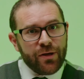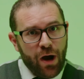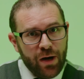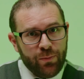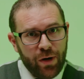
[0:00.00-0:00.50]

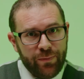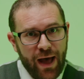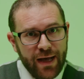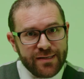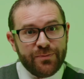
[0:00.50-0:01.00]
cardboard
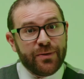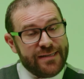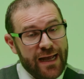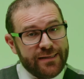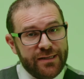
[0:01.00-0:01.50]
box to
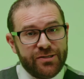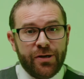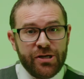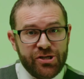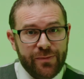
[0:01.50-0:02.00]
protect it
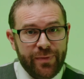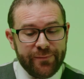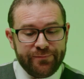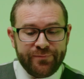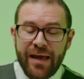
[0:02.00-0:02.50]
during shipping.
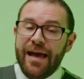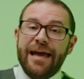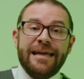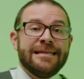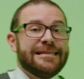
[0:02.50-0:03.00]

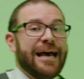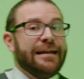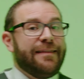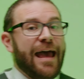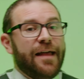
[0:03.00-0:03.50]

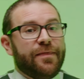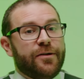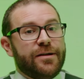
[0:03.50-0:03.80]
Inside that, there